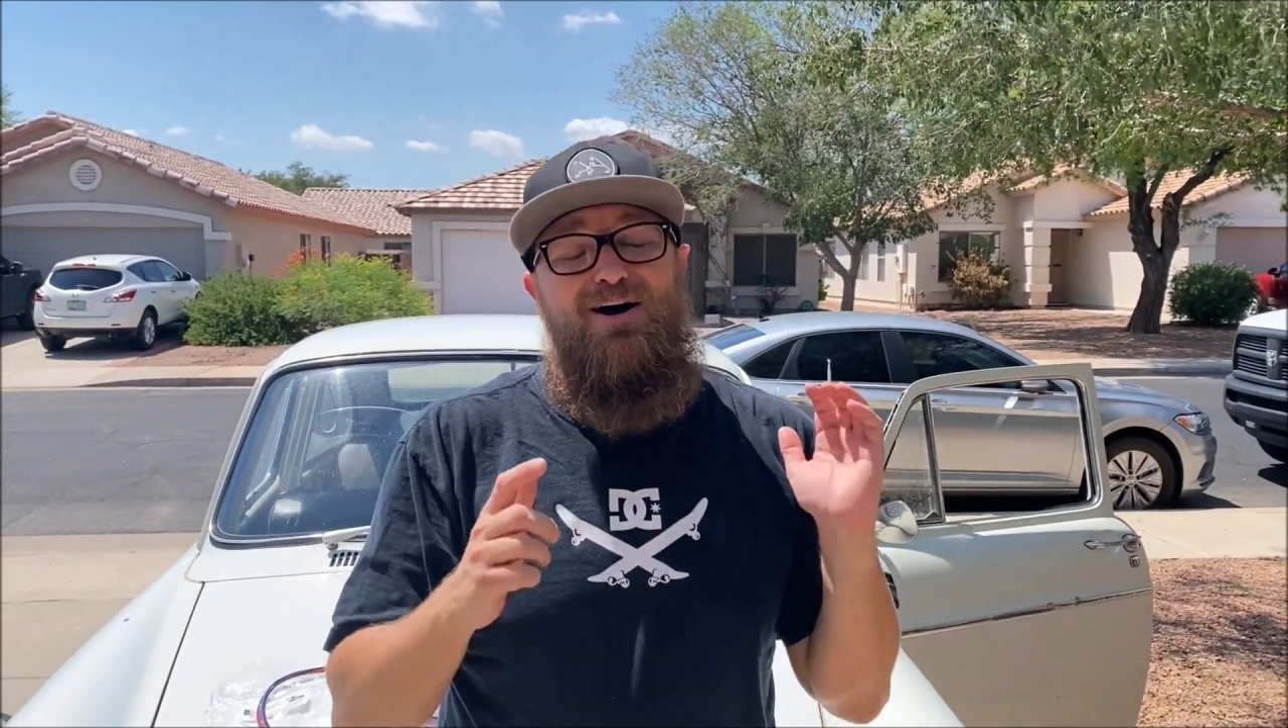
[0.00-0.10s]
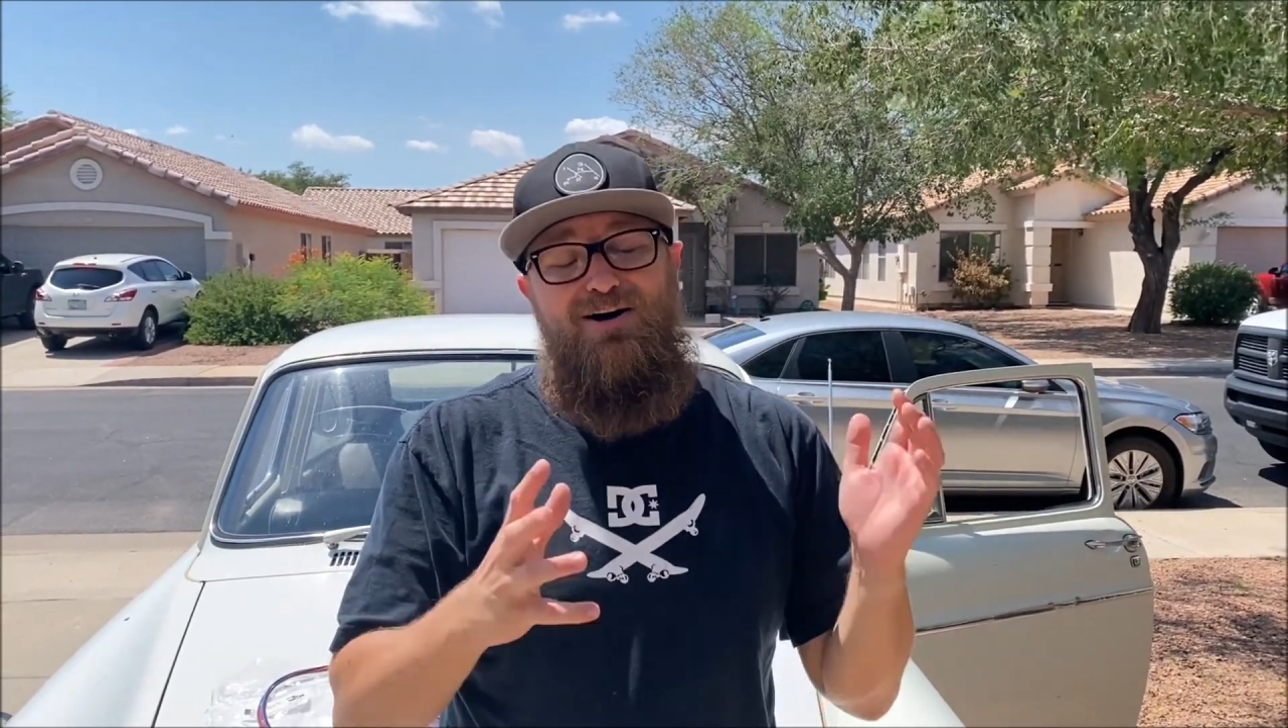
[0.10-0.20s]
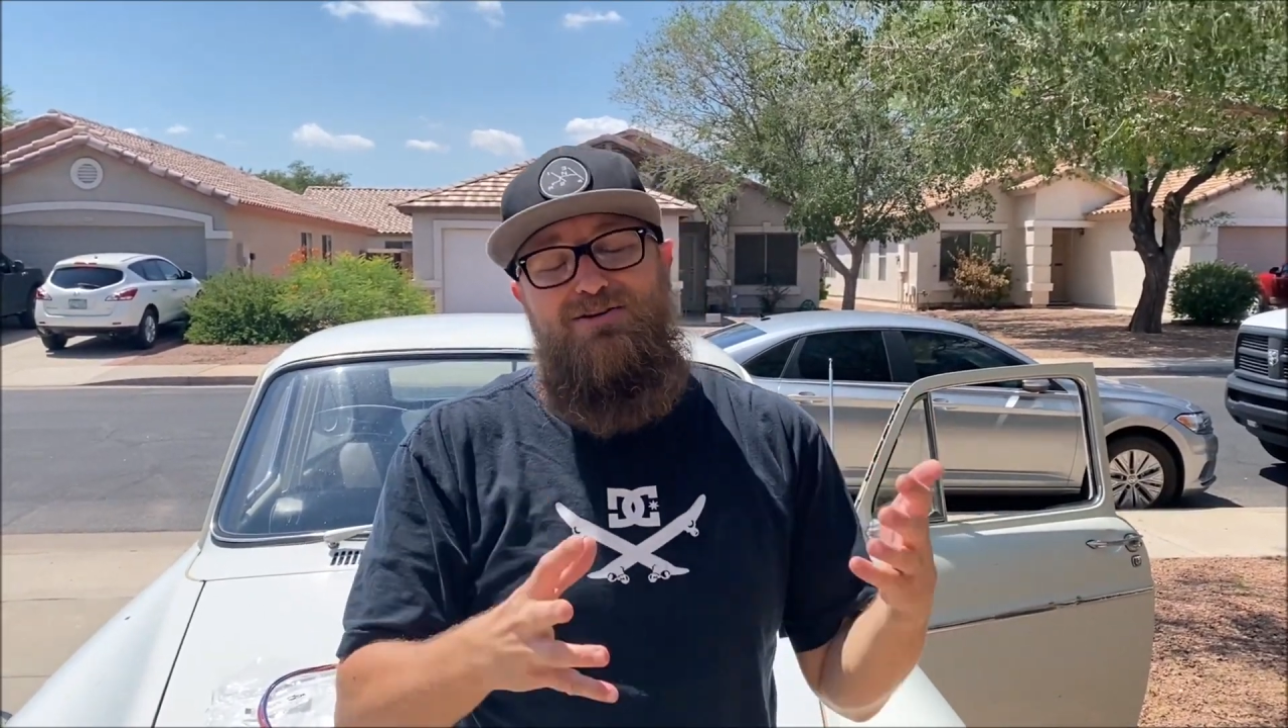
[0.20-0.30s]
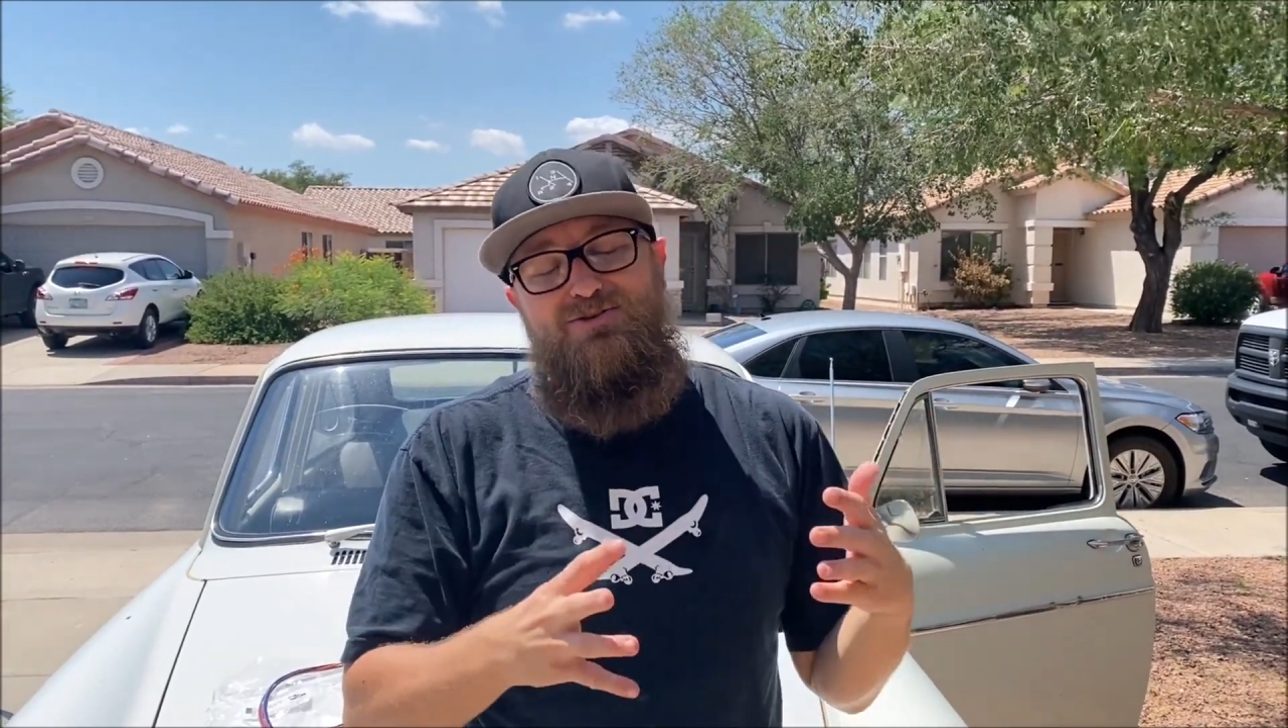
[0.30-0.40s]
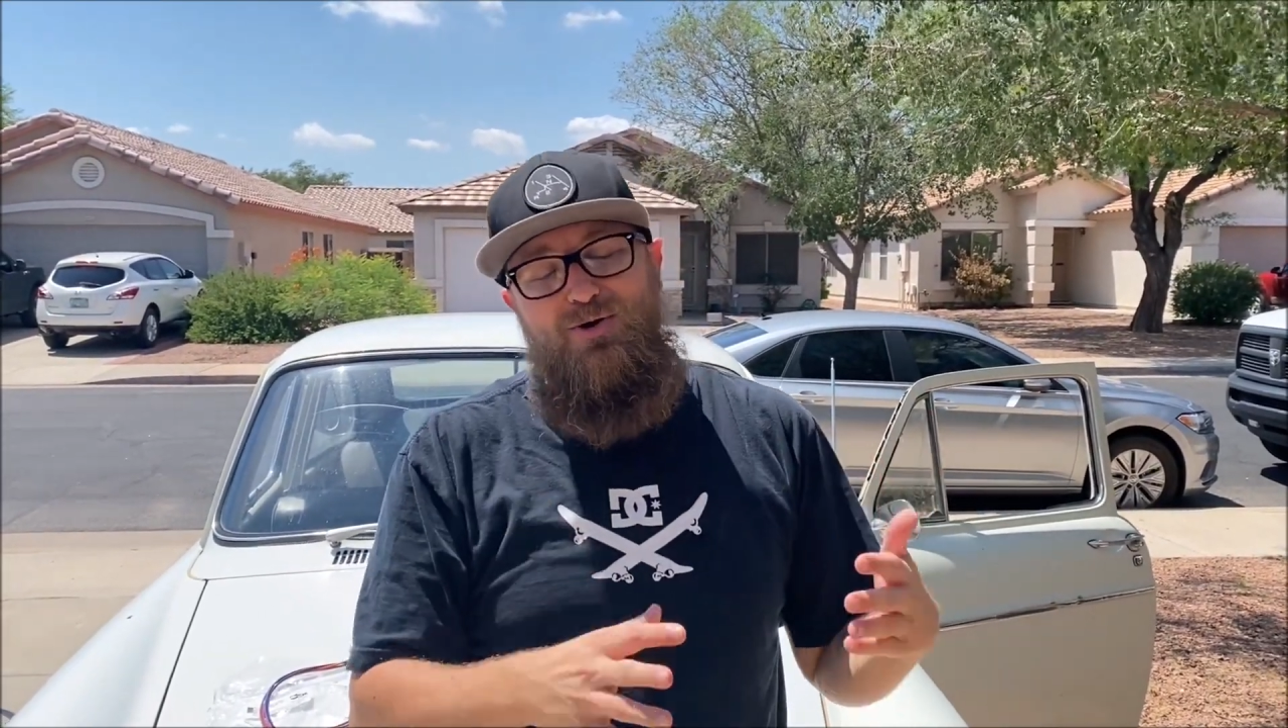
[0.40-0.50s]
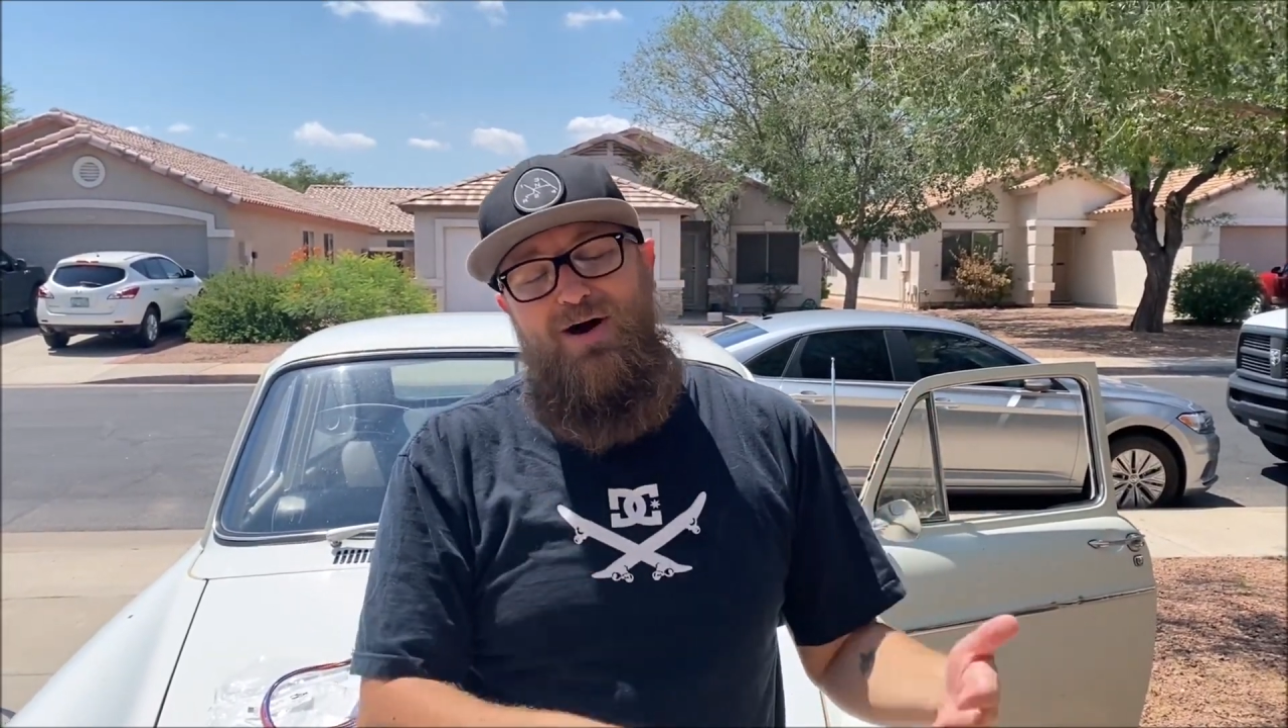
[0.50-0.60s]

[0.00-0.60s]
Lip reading: also